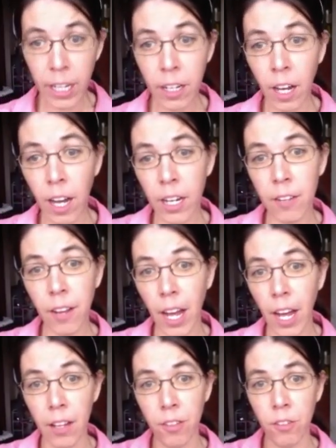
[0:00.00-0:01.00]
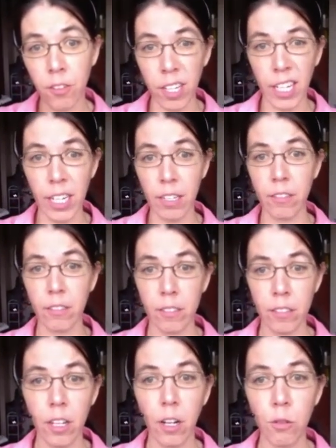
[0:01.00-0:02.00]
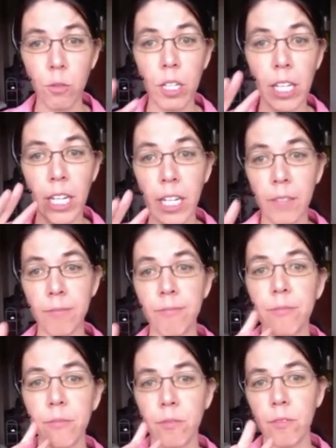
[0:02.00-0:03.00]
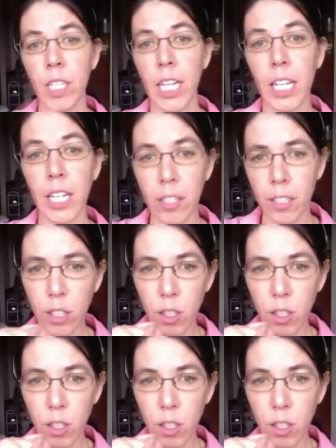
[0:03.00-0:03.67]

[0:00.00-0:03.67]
it kind of has like a really like